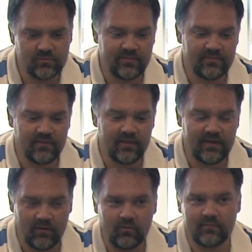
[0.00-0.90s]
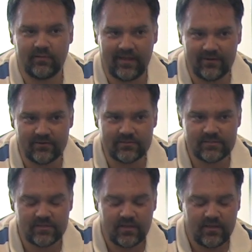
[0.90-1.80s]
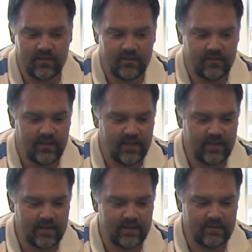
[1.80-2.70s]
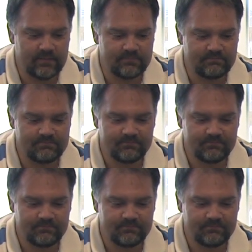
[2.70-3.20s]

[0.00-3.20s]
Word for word: with the network planners. Um,